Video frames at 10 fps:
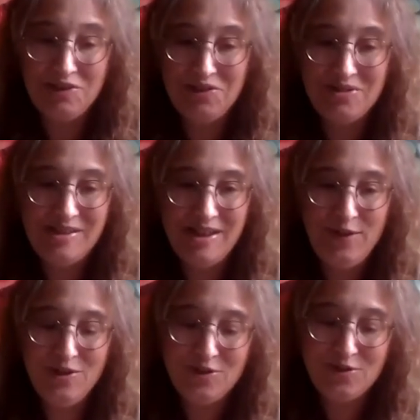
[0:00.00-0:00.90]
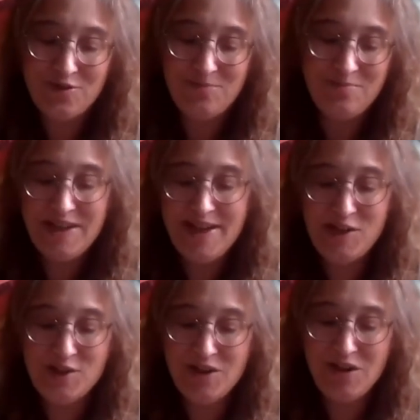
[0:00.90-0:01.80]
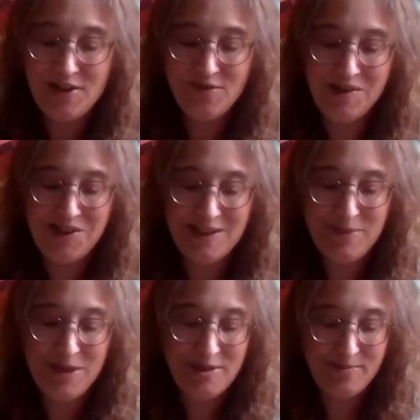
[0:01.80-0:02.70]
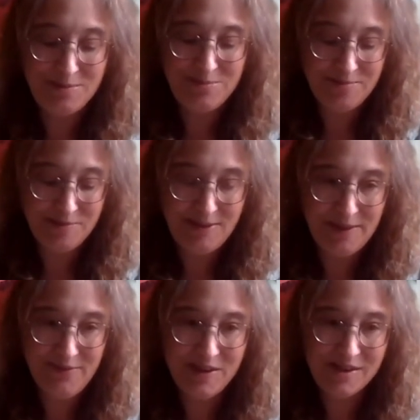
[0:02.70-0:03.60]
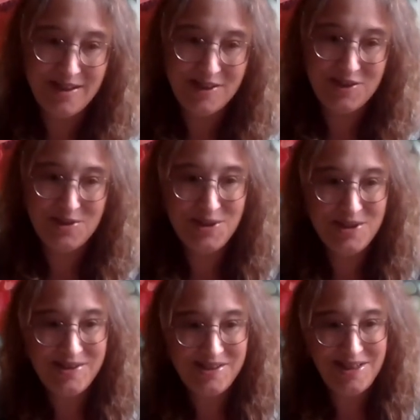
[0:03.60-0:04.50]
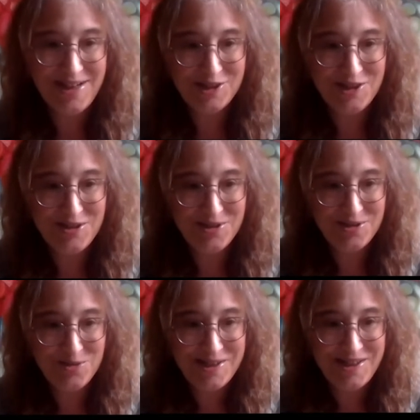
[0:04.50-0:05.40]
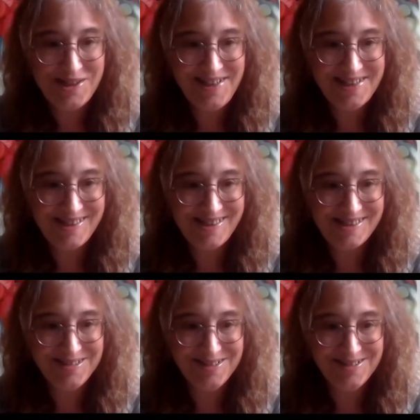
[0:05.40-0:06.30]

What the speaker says: You could, if you look from the age of 9, writing that poem, to publishing my first collection at 30, it actually took 20 years